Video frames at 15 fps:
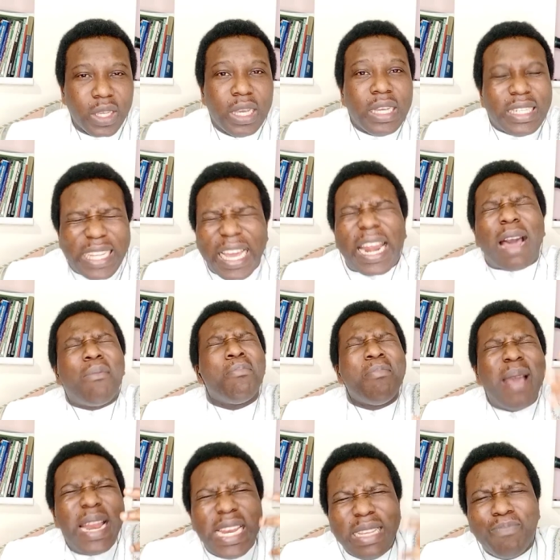There are
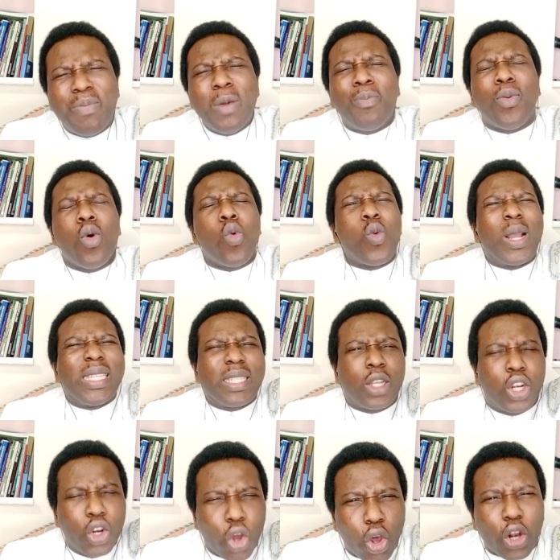many people with
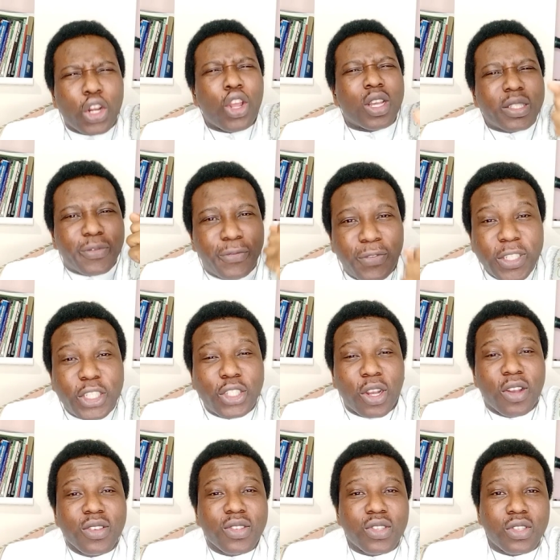glorious
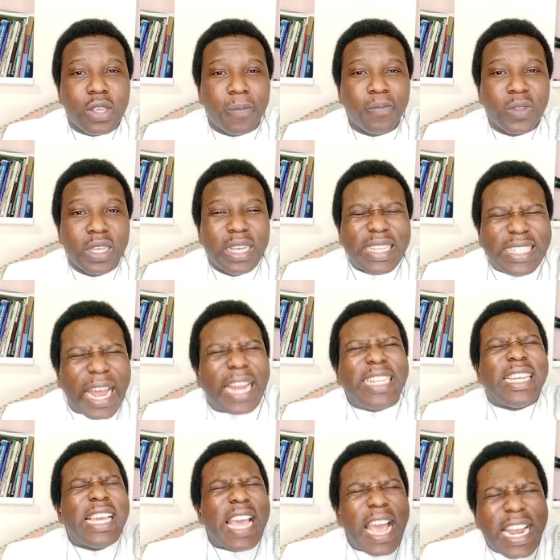visions that
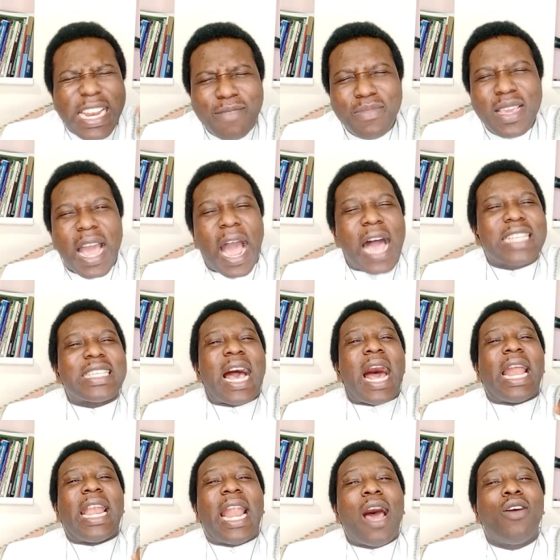the enemy has
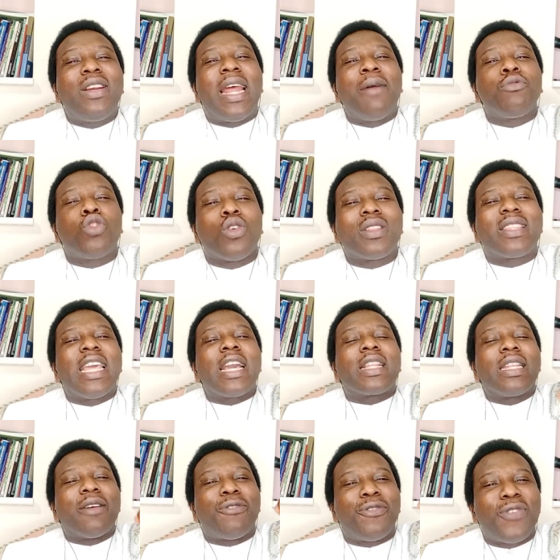allowed them to take
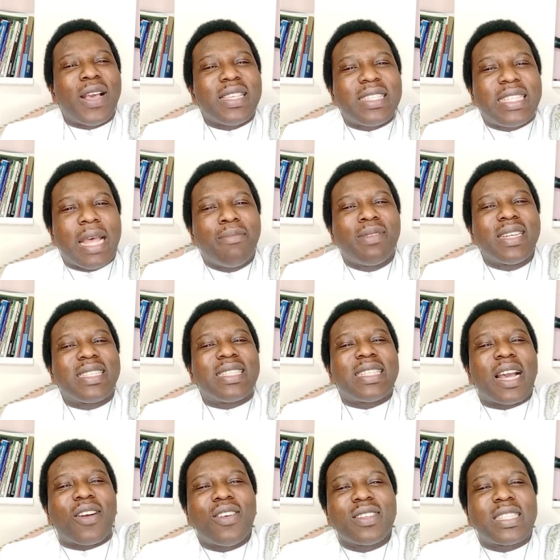the first step, the
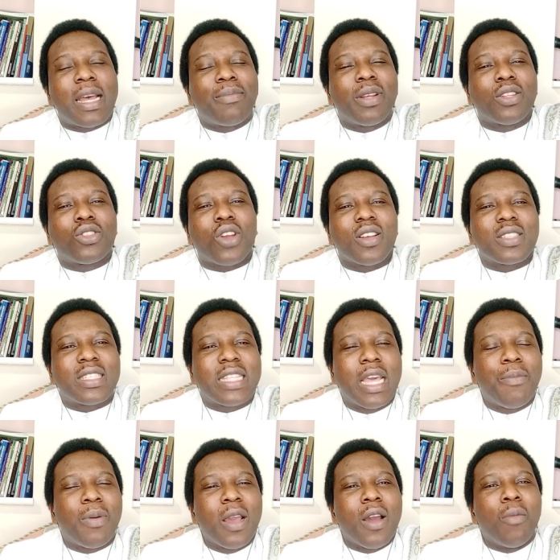second step, the third
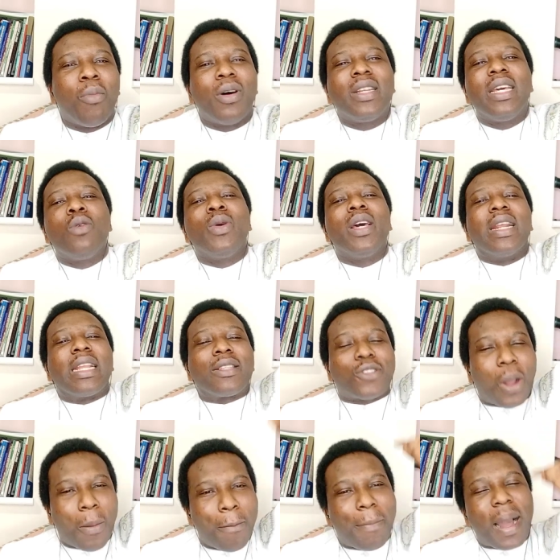step, but they will
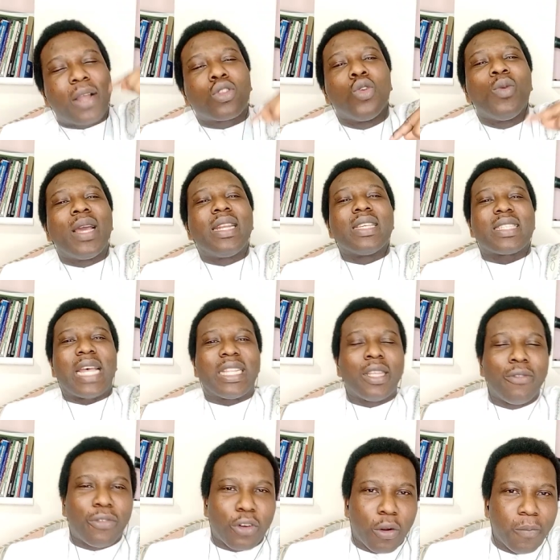return back to where they
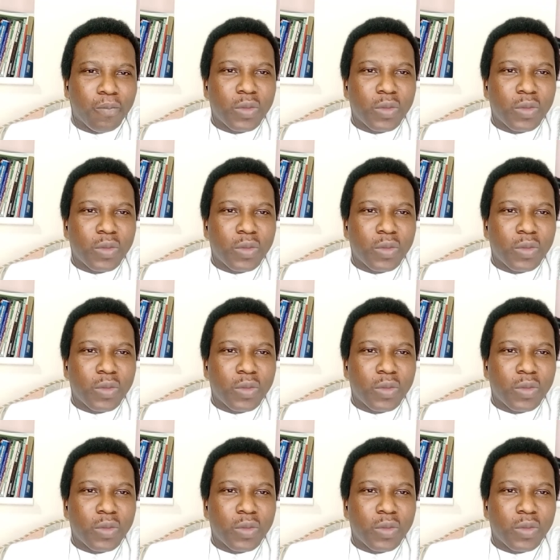started from.